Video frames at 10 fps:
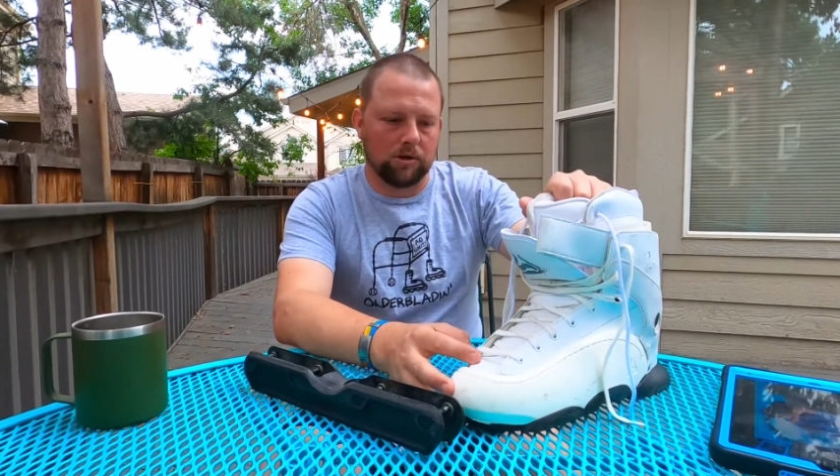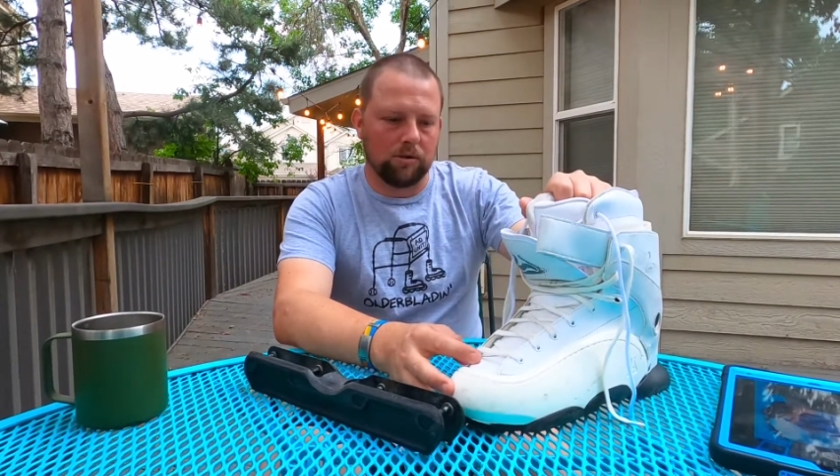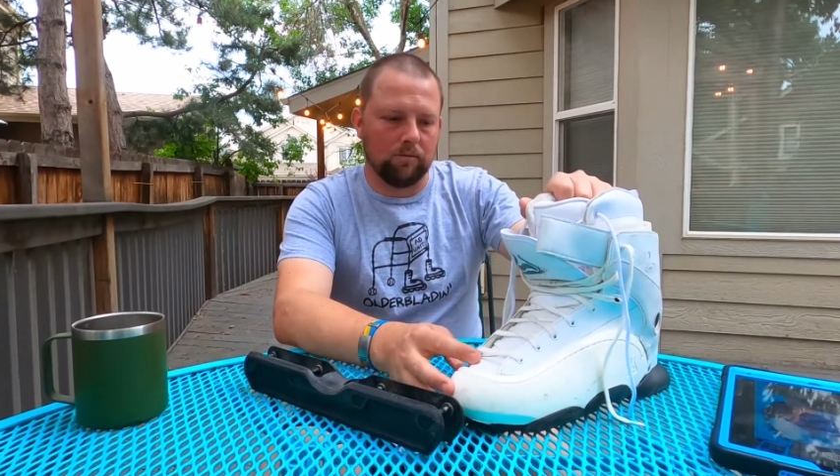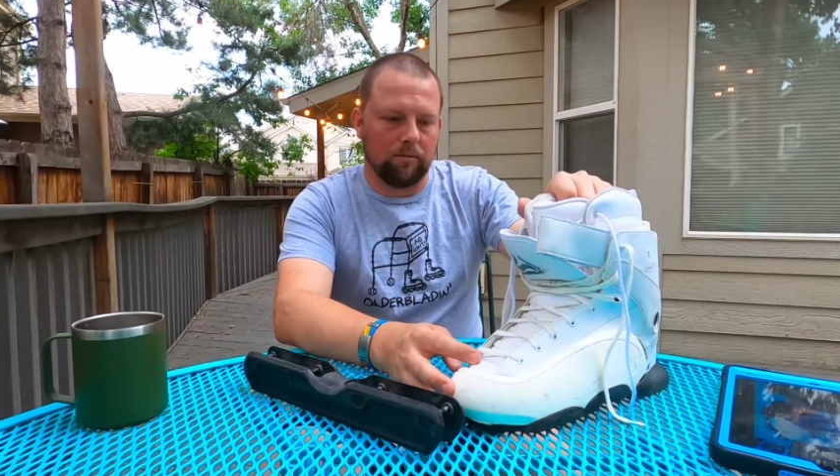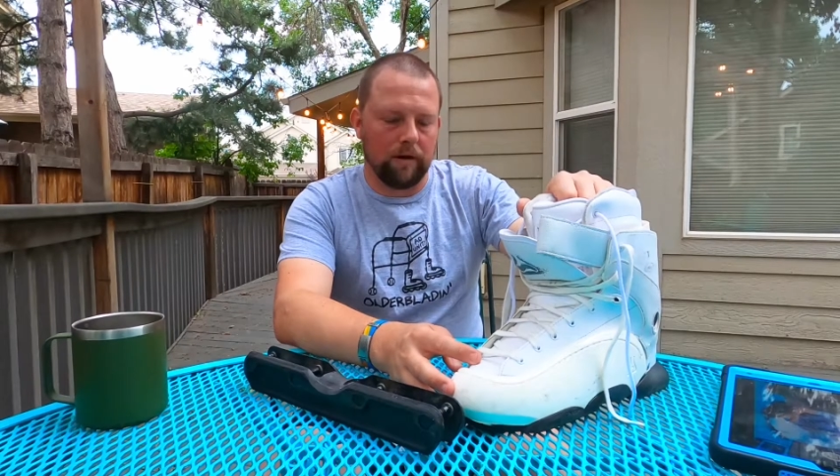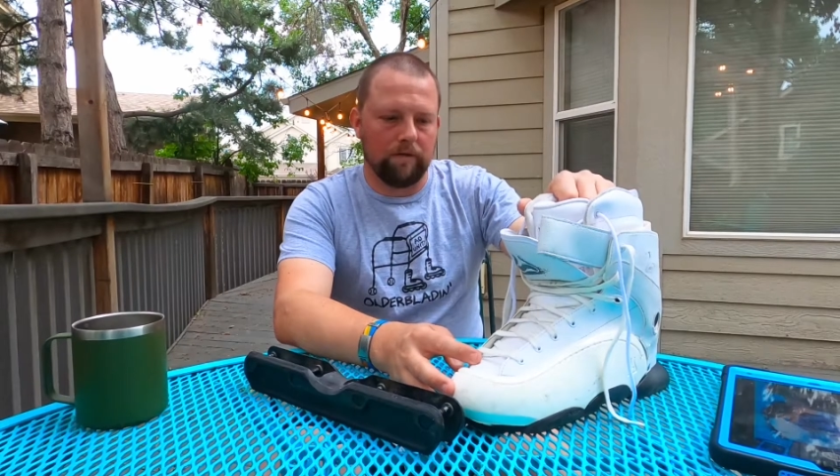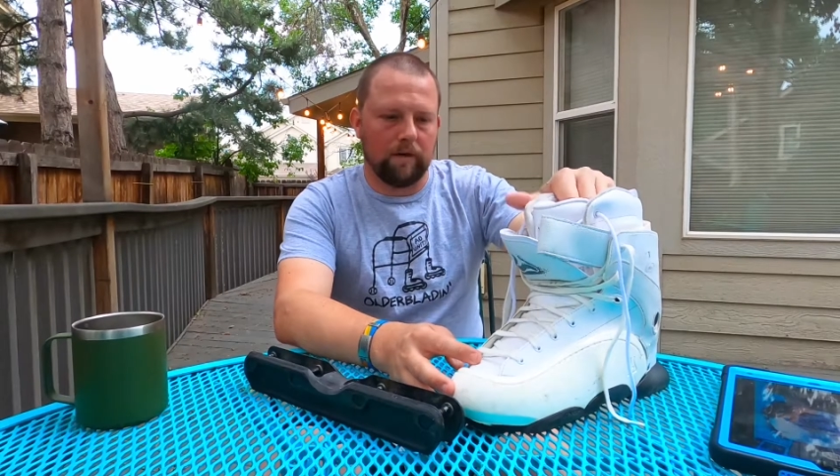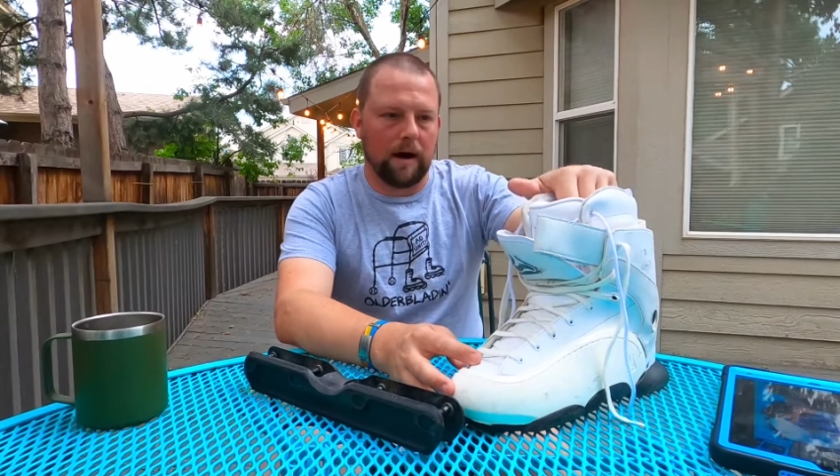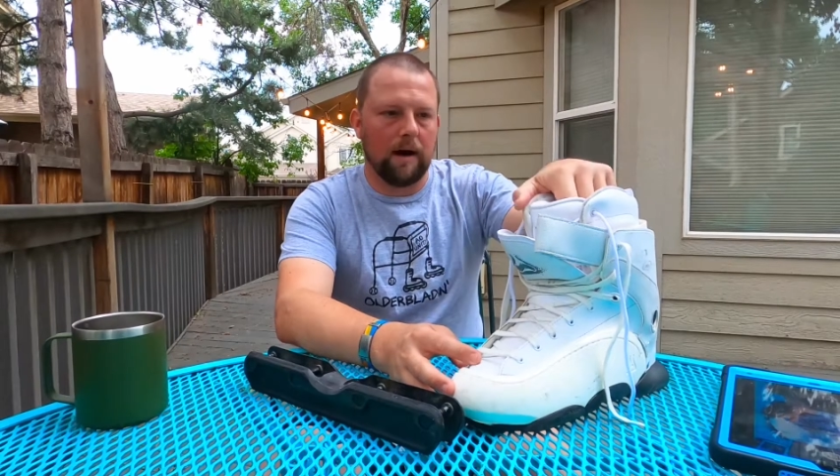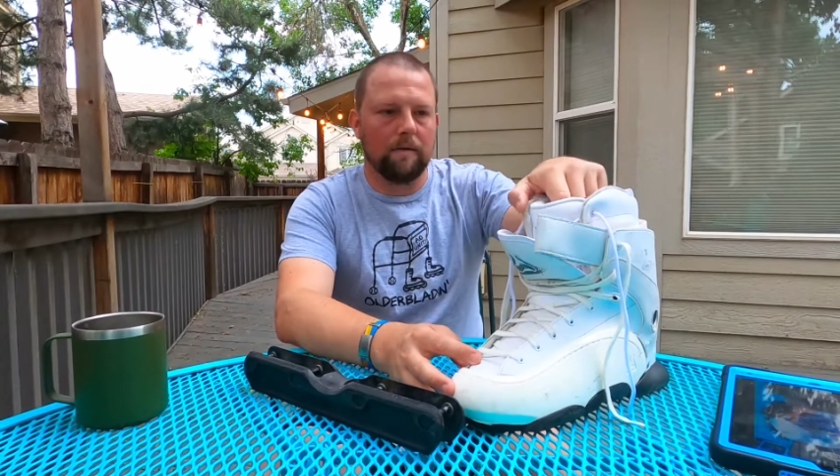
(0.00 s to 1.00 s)

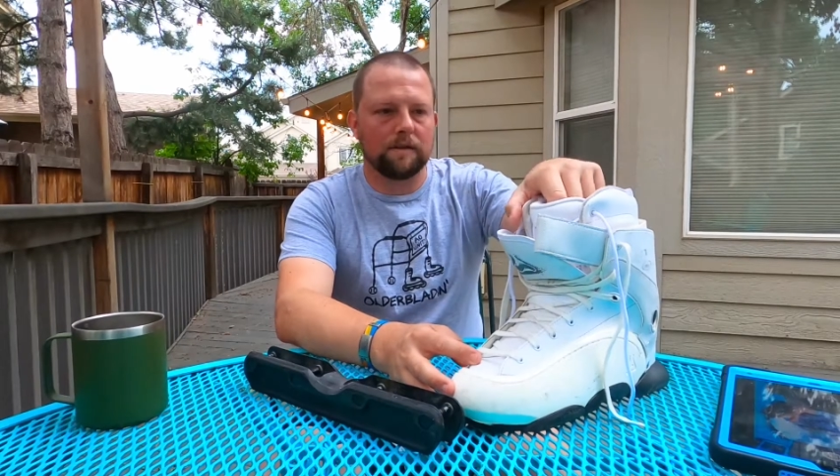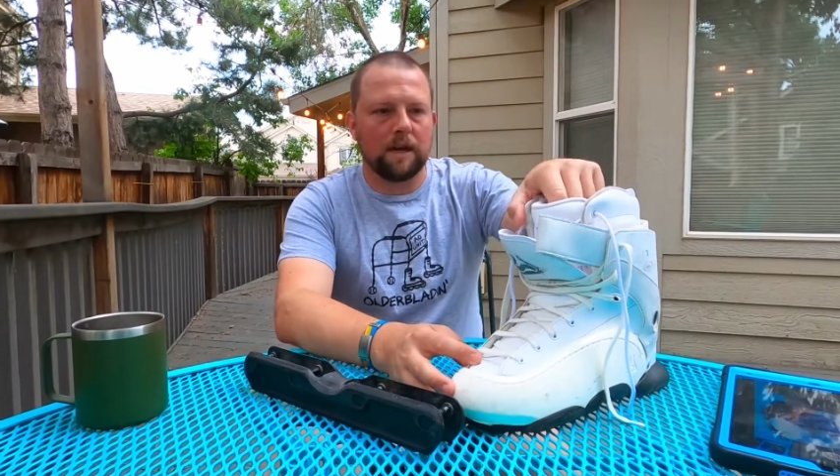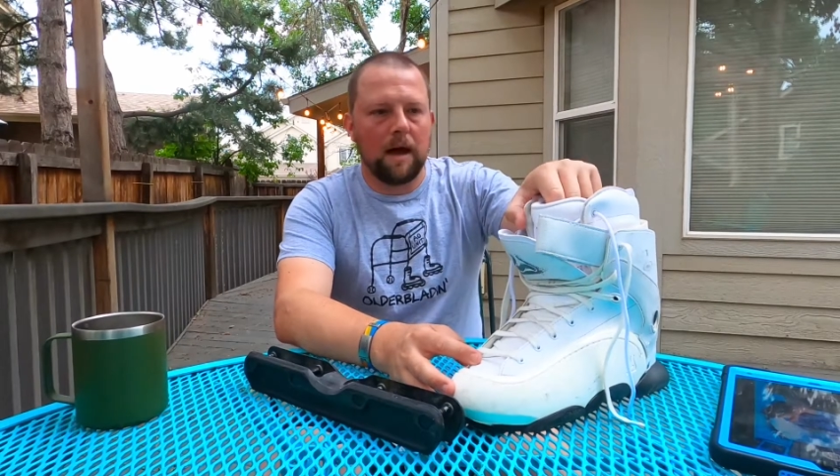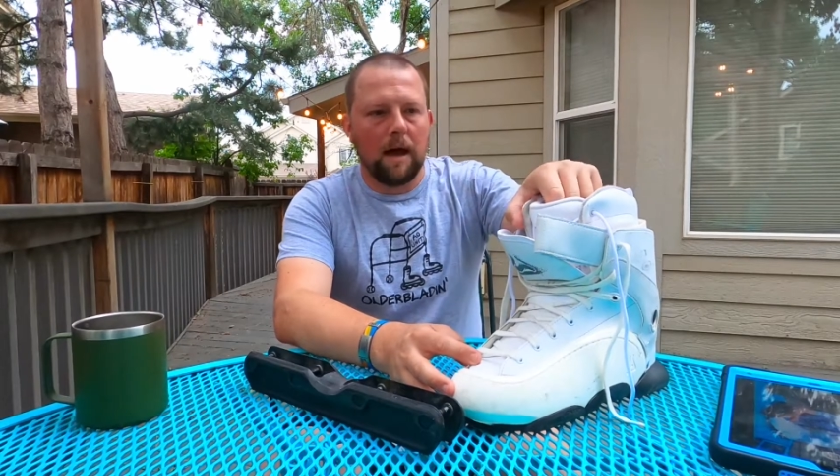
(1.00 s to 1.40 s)
2.5s.